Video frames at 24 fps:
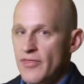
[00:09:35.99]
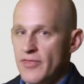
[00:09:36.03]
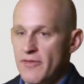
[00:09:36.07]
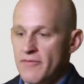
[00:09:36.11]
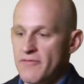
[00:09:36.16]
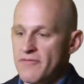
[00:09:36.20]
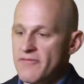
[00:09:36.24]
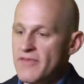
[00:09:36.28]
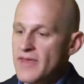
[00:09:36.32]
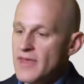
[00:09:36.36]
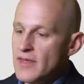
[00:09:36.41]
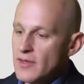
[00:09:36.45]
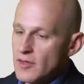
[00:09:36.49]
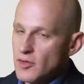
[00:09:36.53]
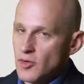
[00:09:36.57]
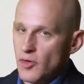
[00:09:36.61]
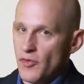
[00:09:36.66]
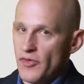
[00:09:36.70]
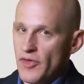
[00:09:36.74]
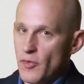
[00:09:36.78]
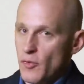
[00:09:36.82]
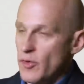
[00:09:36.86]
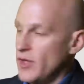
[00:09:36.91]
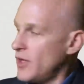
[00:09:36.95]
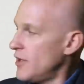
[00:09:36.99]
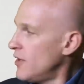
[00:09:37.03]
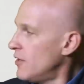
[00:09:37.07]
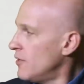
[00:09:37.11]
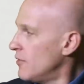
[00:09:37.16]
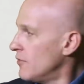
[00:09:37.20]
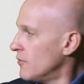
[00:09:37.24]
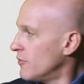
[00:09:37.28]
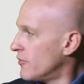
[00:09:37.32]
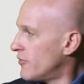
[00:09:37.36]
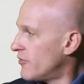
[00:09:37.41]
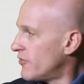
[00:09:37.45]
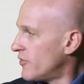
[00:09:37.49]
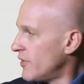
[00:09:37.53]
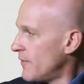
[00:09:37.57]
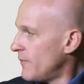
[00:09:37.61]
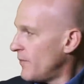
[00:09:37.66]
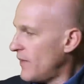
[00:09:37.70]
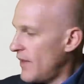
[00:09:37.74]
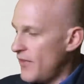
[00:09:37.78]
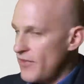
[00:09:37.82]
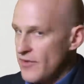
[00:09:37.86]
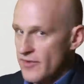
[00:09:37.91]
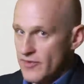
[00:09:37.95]
The vehicle that we use
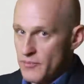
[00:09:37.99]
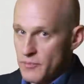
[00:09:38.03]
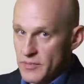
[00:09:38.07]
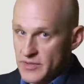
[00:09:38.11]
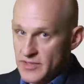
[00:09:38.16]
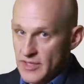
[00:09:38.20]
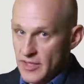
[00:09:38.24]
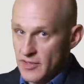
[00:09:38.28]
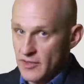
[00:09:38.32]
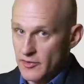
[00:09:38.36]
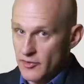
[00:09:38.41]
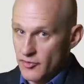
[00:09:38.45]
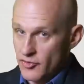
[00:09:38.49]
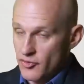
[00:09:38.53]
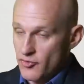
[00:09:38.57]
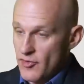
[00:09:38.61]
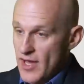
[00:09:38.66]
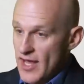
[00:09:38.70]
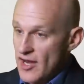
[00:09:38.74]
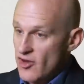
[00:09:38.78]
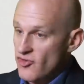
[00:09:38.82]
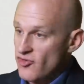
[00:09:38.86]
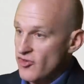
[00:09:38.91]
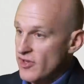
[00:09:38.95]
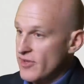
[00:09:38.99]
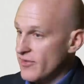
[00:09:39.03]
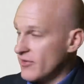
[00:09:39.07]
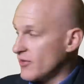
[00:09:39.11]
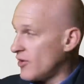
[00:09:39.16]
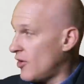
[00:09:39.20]
in this particular strategy